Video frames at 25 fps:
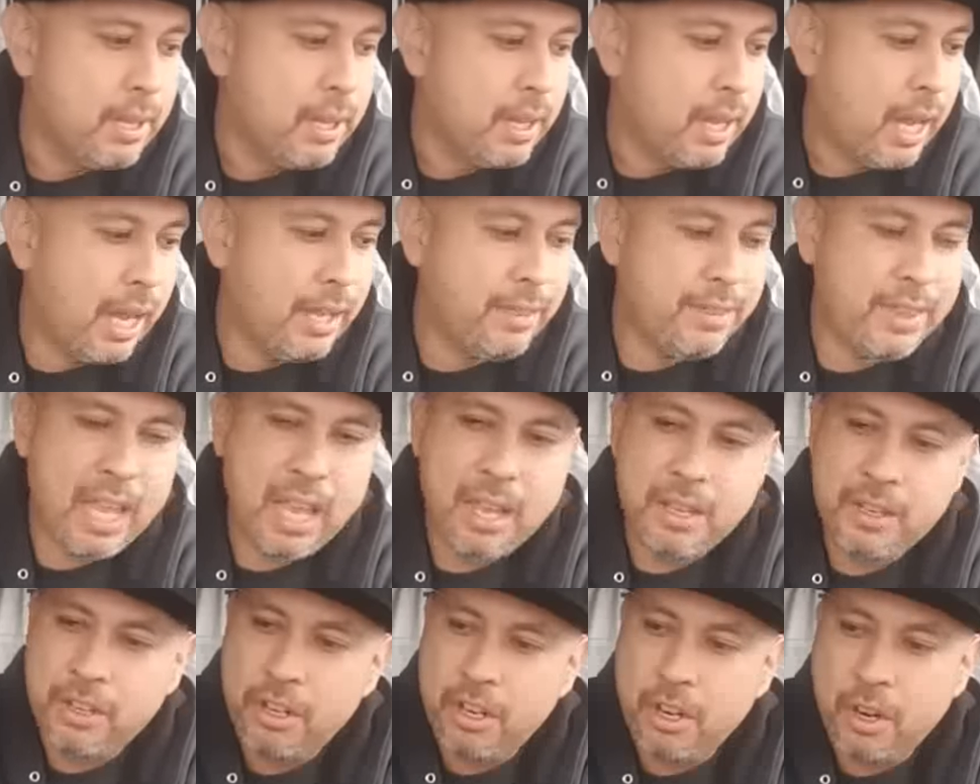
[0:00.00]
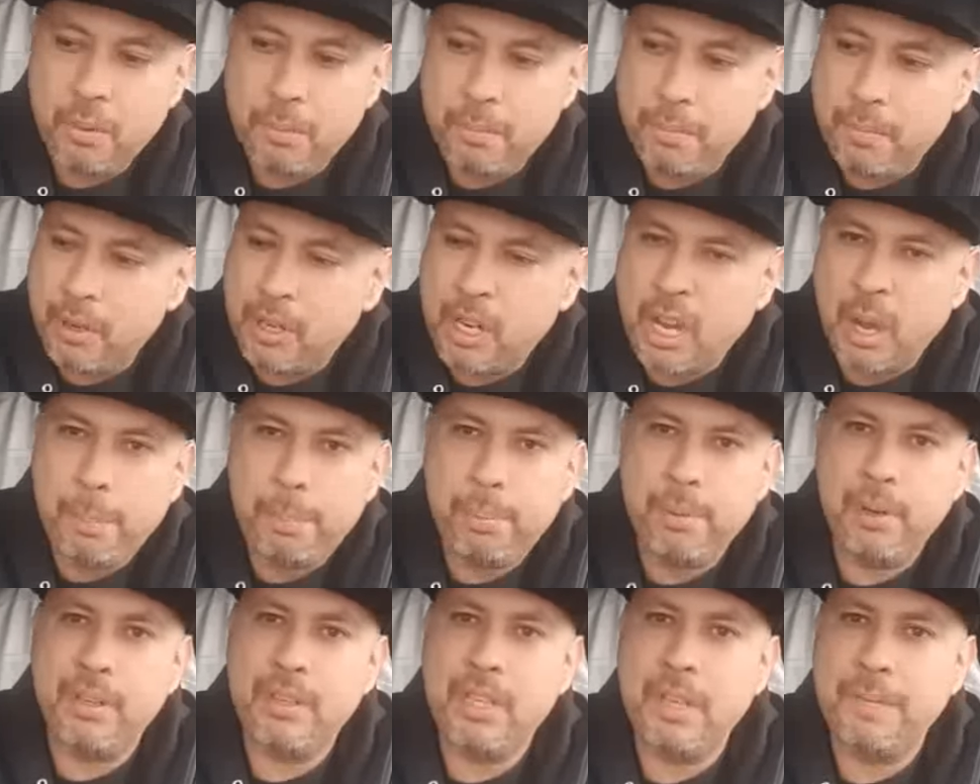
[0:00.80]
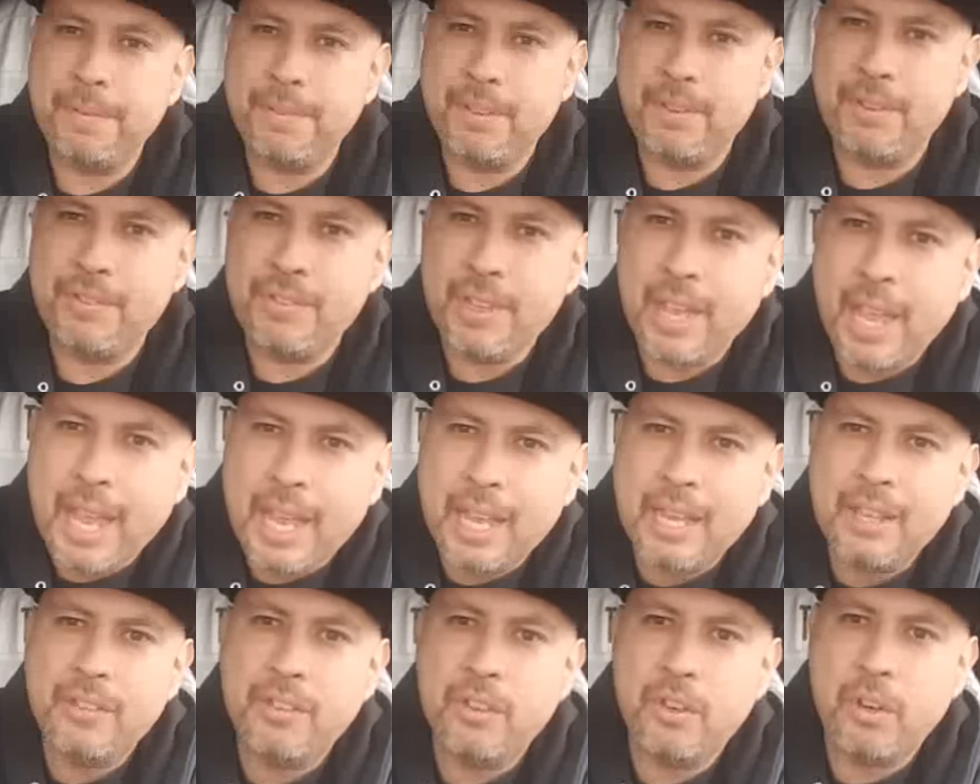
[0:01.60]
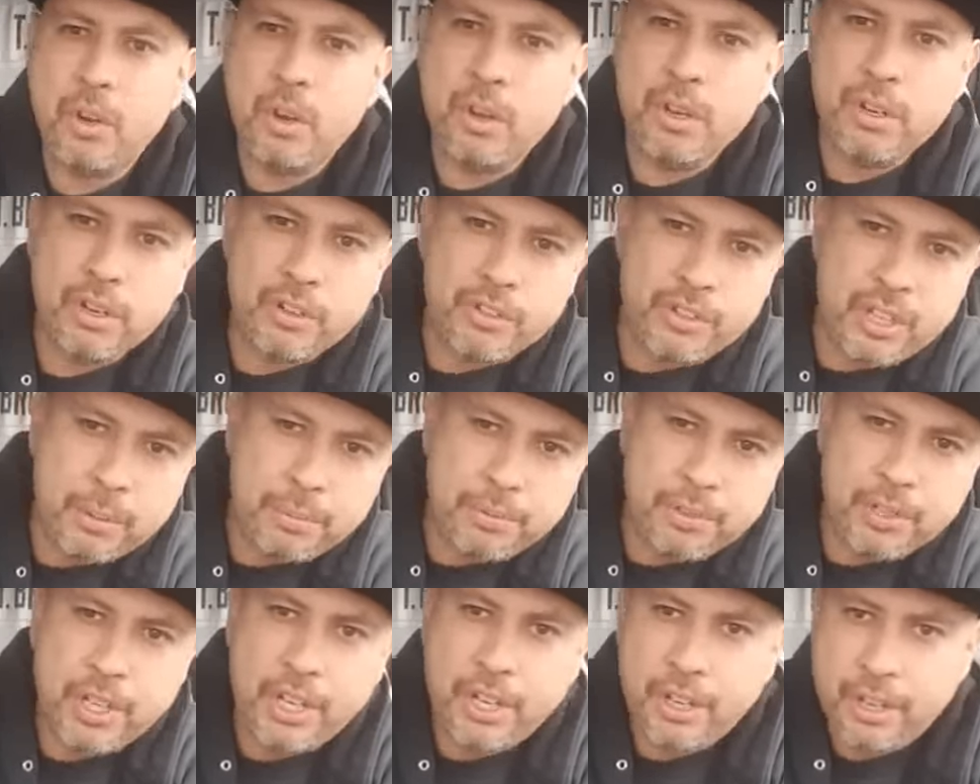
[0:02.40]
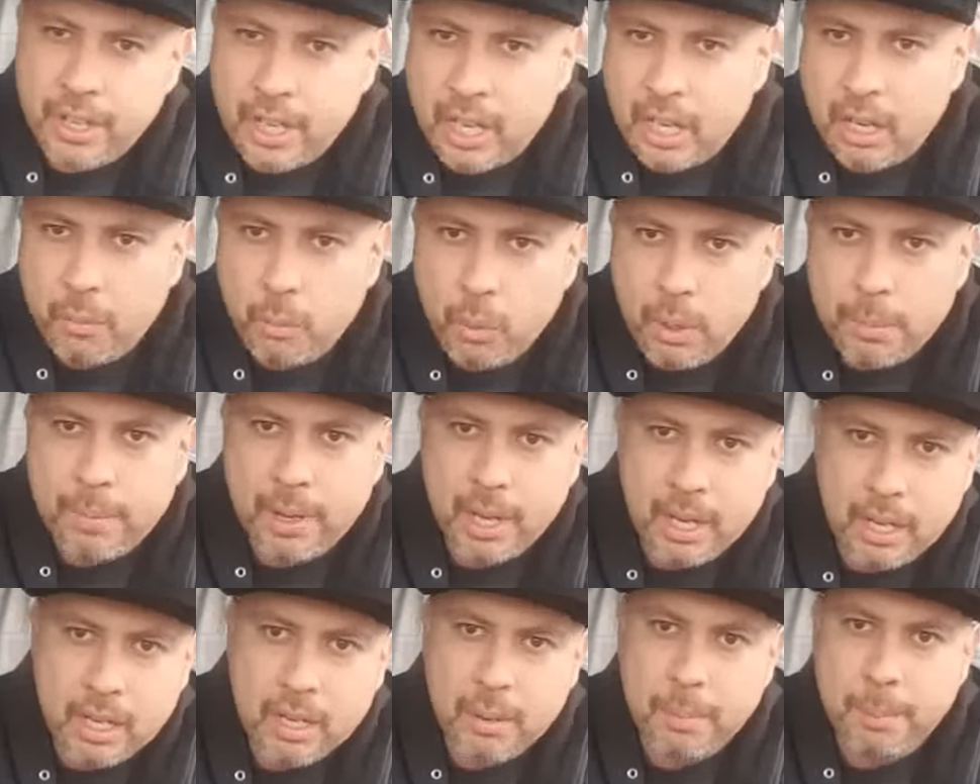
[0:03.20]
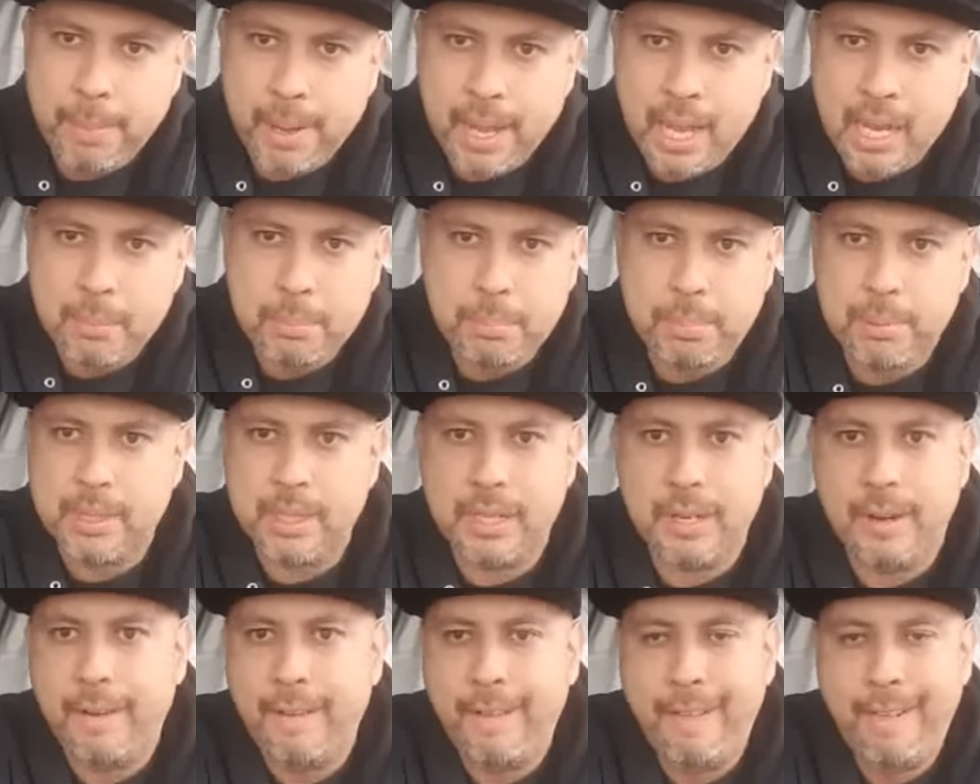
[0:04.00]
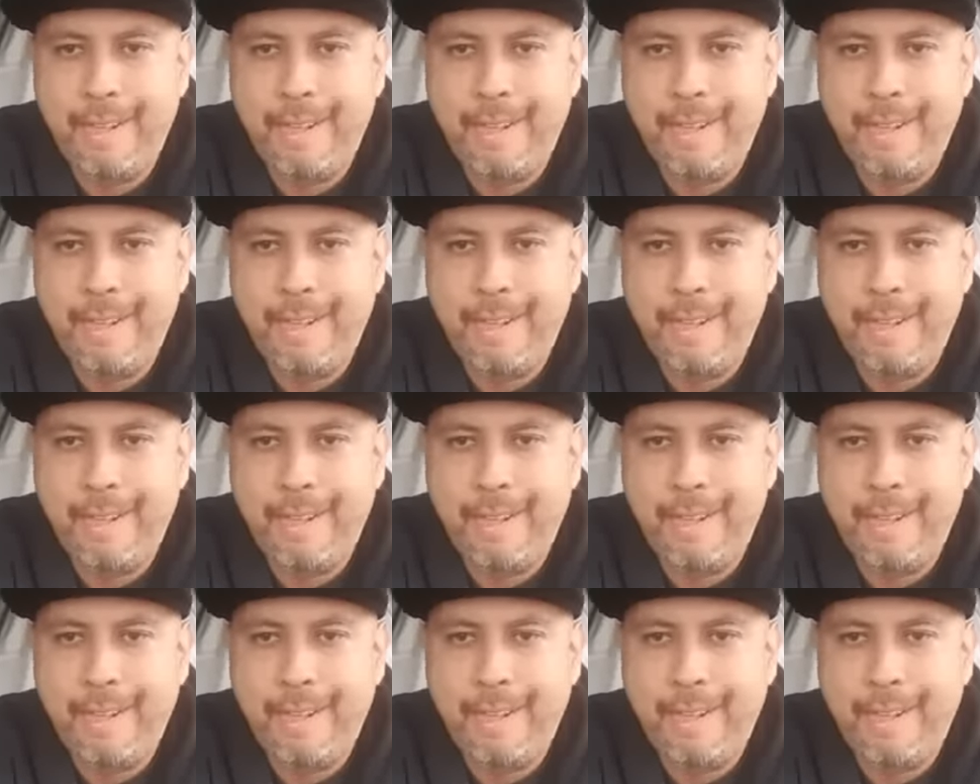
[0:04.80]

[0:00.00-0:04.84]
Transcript: I thought you know a couple of defensive stands, you know, interception here and there, we might come back. But